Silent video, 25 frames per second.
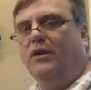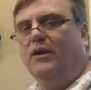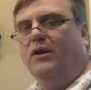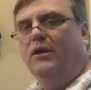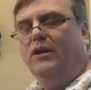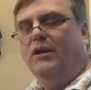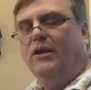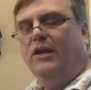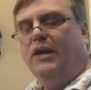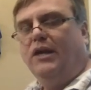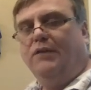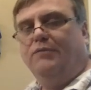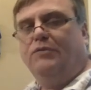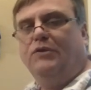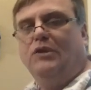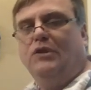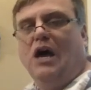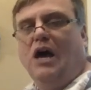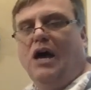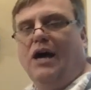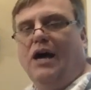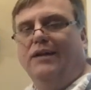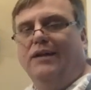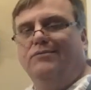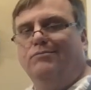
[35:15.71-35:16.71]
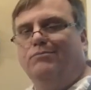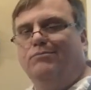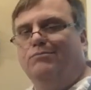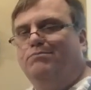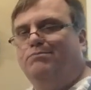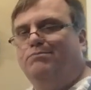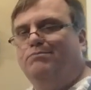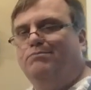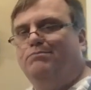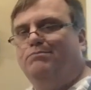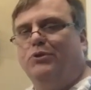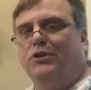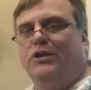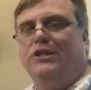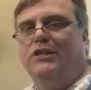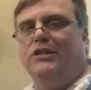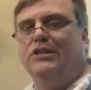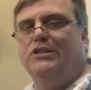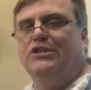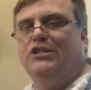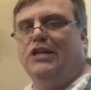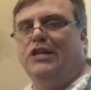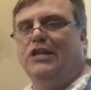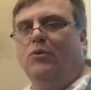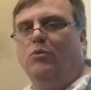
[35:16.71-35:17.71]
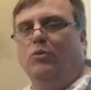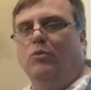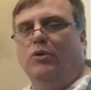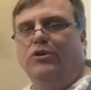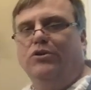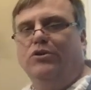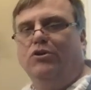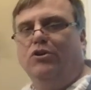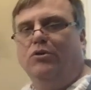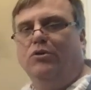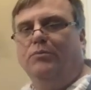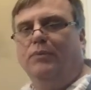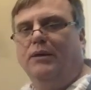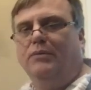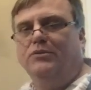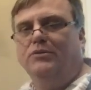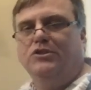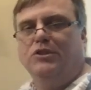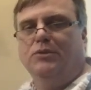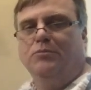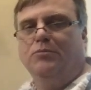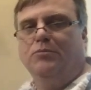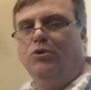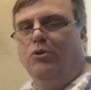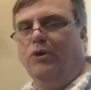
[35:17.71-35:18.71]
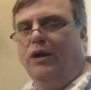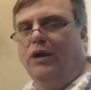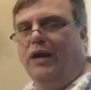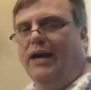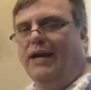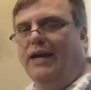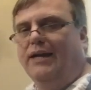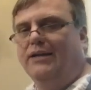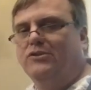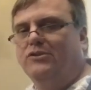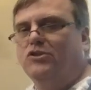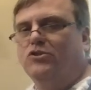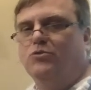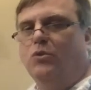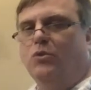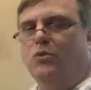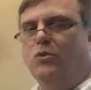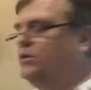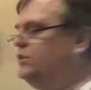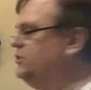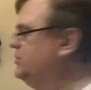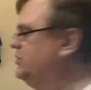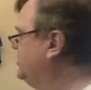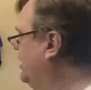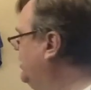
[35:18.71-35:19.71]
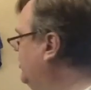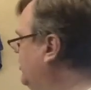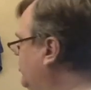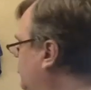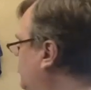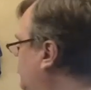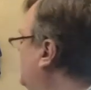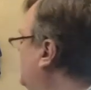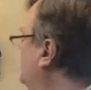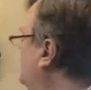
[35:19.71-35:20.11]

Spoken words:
If not, put in the chat window and maybe somebody who has is willing to share one.